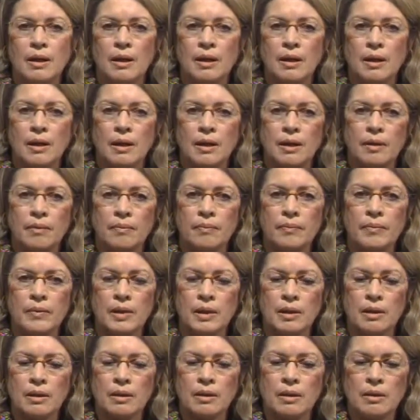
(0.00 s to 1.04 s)

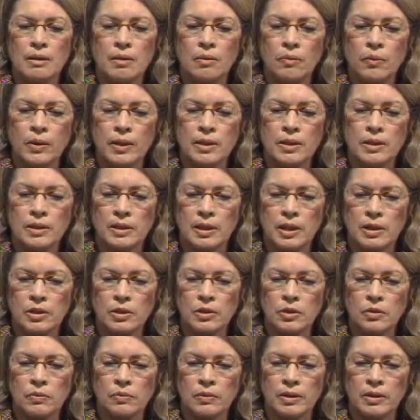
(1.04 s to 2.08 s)
The way the statute
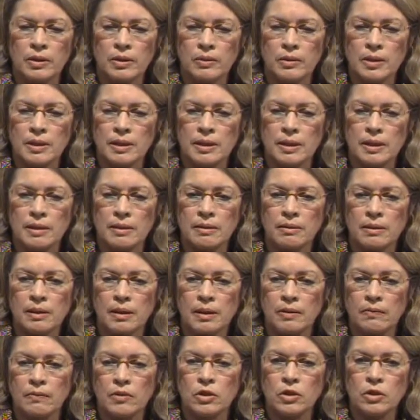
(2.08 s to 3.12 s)
is written, there is a
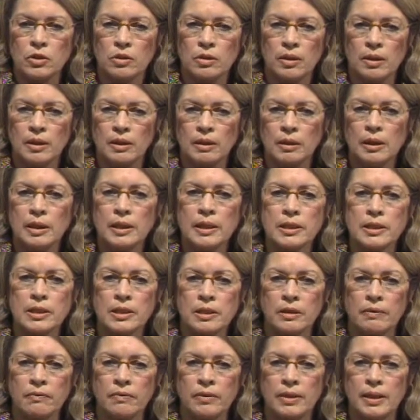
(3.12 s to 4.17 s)
kind of a list
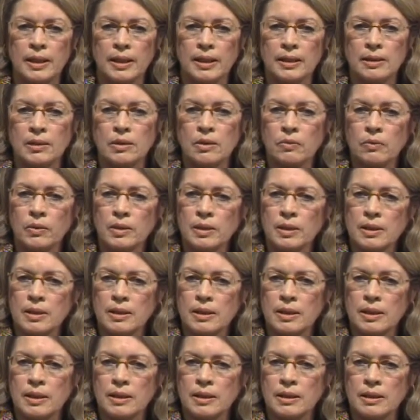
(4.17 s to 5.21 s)
of things. So what the
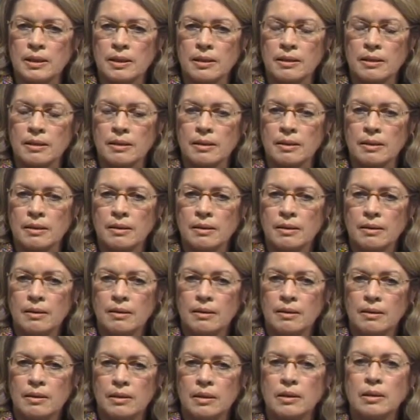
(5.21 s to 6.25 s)
city does
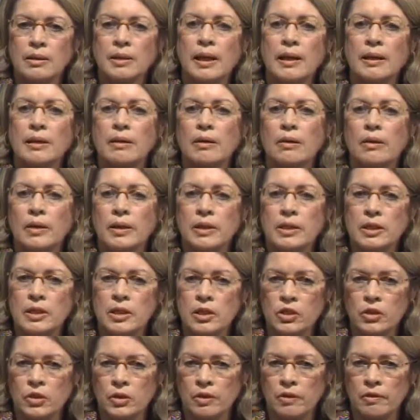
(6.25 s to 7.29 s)
that are
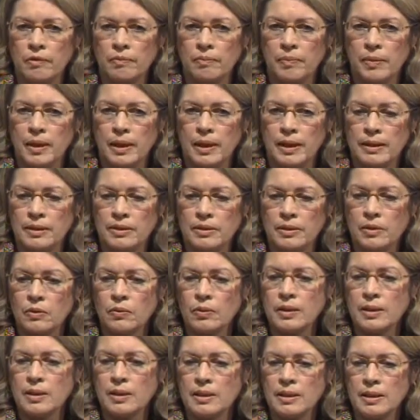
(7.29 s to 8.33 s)
indicia of blight. So
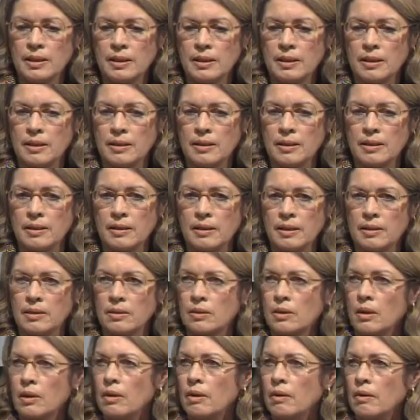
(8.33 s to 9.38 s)
what the city does is
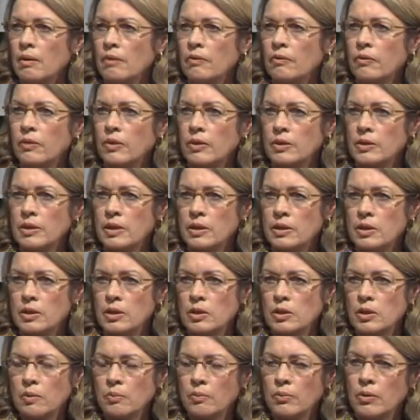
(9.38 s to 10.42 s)
says, for
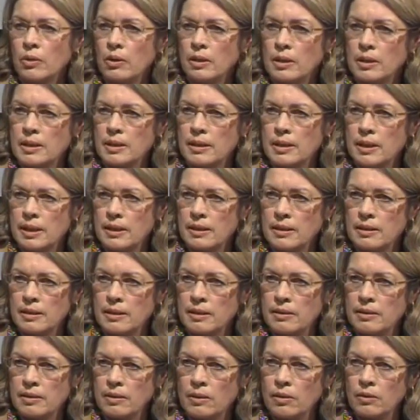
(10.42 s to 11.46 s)
instance, in Portland State,
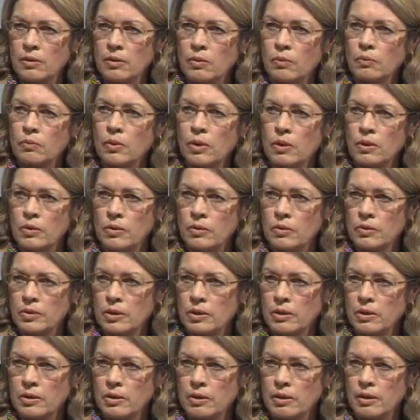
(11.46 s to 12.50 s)
says that the roads
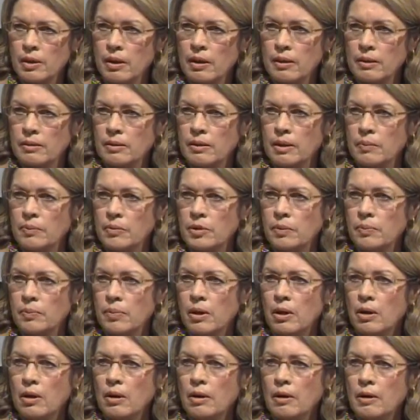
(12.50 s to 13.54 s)
are not up to
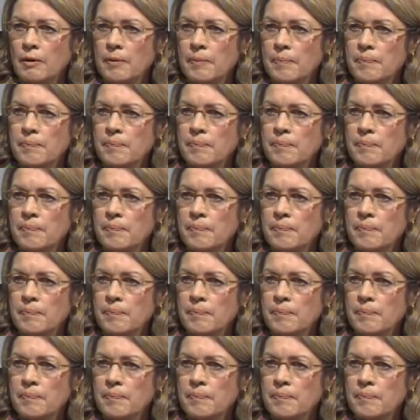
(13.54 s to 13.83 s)
par.